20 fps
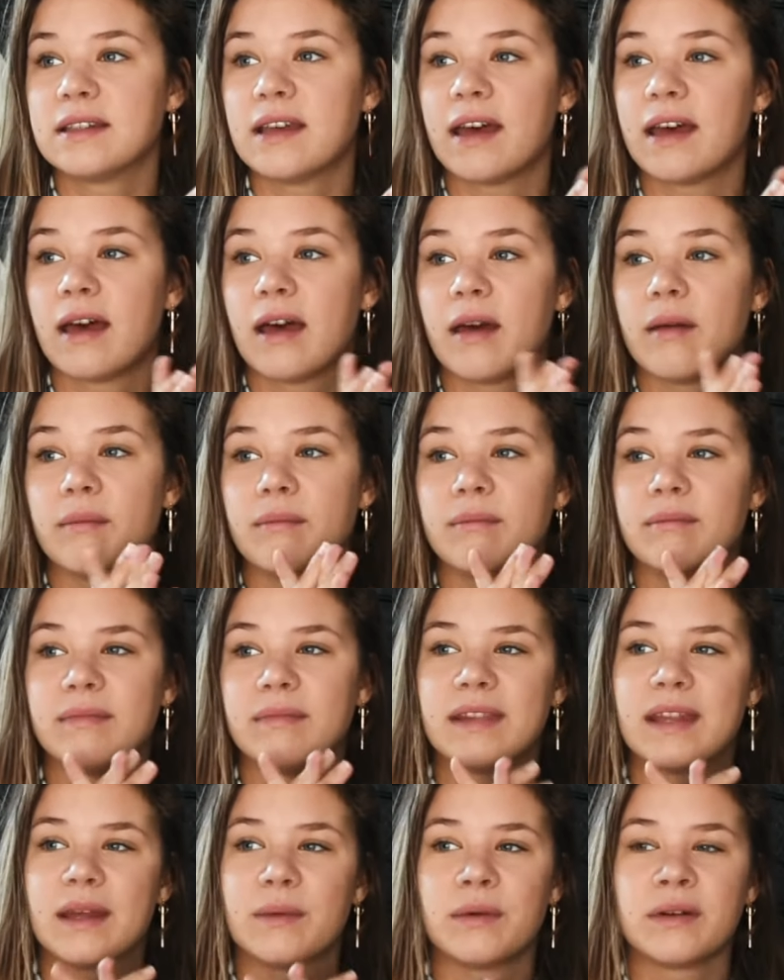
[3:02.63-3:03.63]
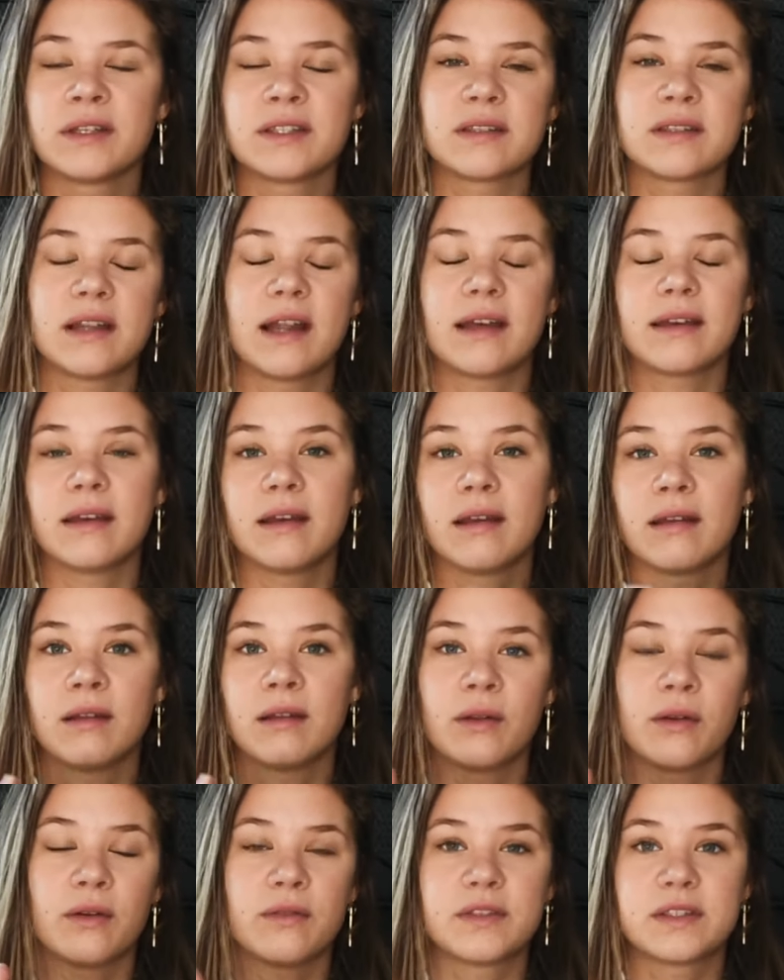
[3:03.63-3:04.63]
There was like a
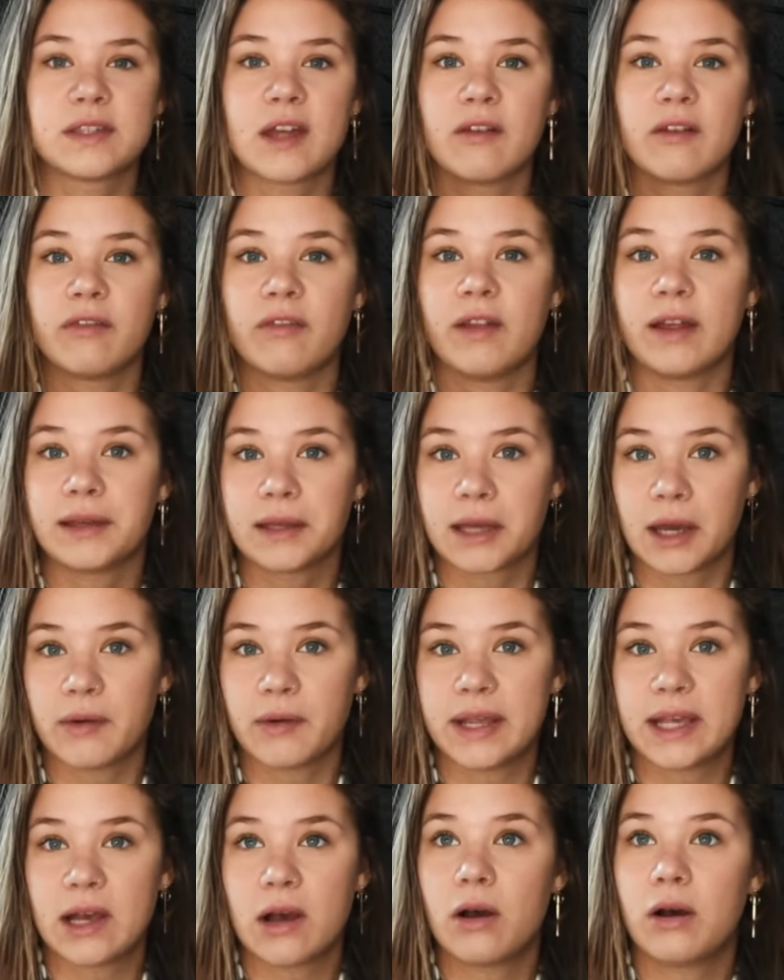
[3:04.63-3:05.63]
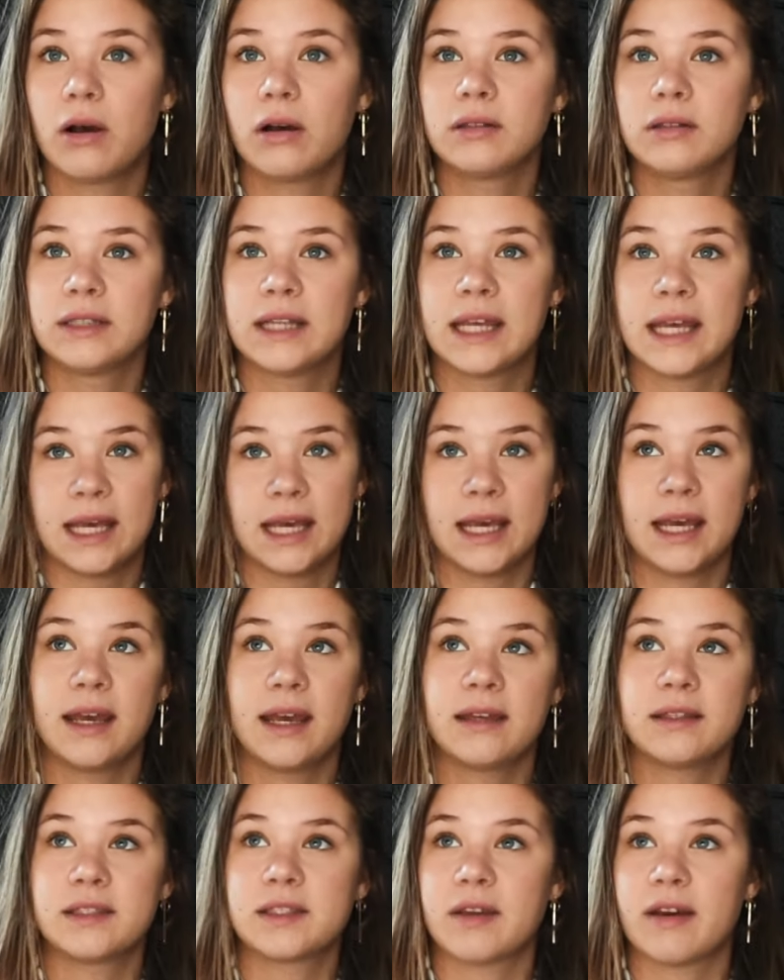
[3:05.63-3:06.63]
lot of stuff like going on
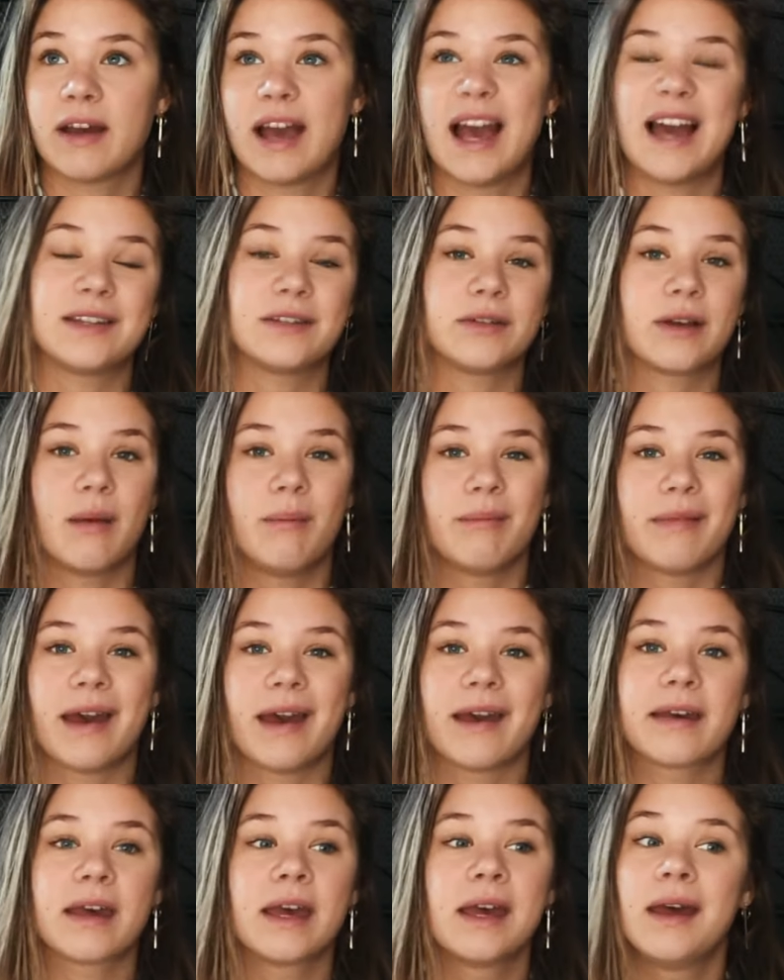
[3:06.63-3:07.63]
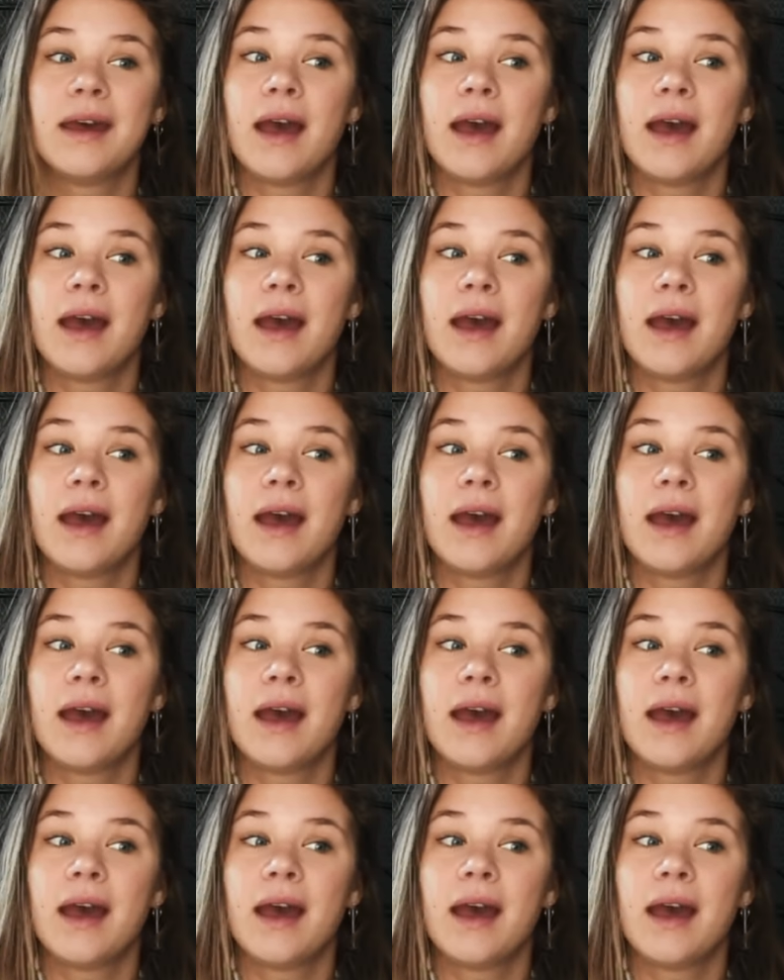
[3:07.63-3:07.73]
here, so I had to come back.